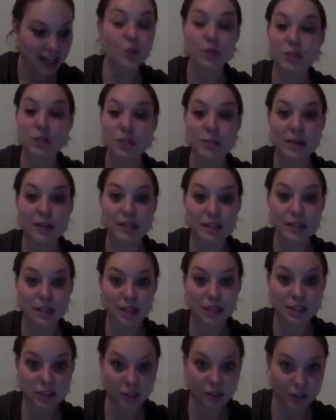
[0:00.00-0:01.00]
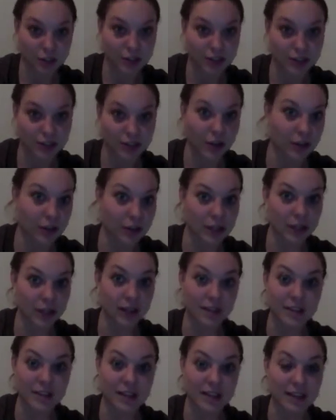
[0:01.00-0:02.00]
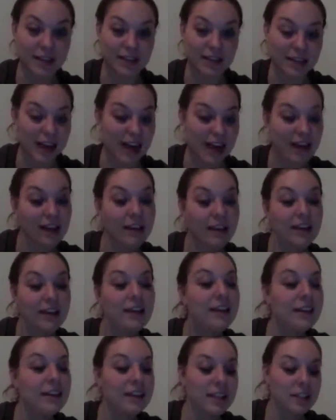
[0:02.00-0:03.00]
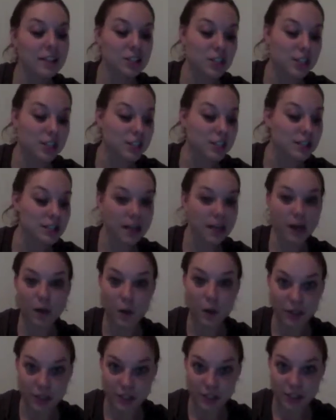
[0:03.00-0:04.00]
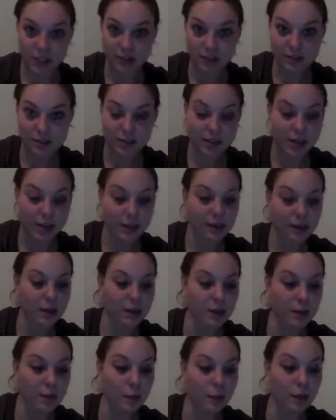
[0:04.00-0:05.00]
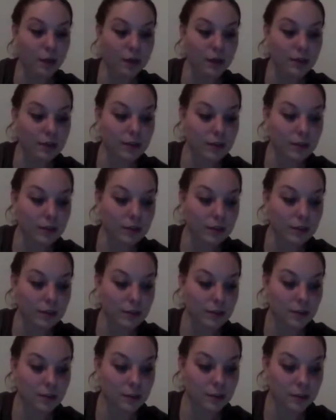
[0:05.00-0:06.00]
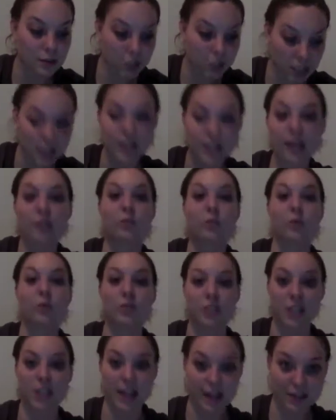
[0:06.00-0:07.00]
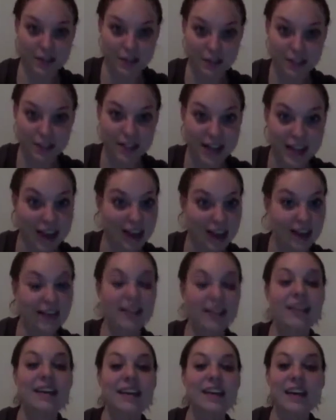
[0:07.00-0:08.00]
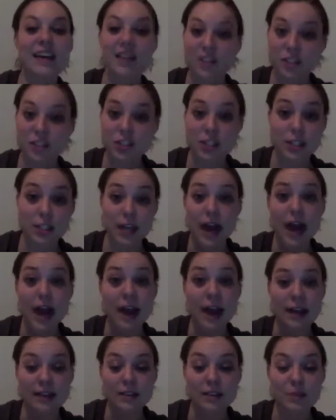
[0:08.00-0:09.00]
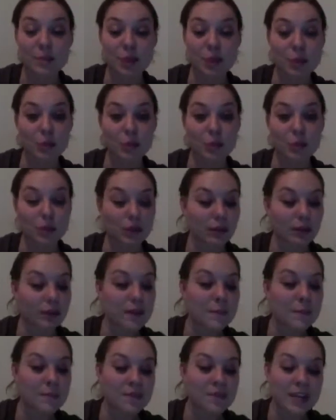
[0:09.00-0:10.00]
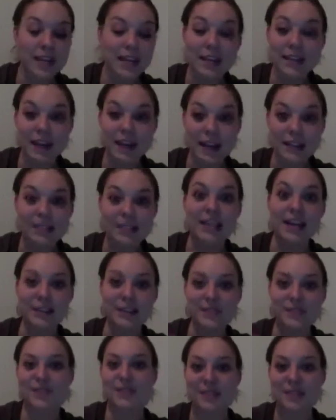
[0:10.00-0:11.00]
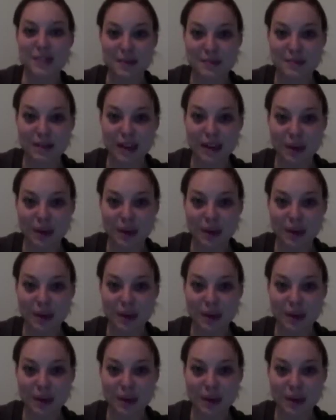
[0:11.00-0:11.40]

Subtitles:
She basically started this healthy lifestyle tag, and she has 10 questions, and what she did was she answered the 10, and then she tags people in that to answer the same 10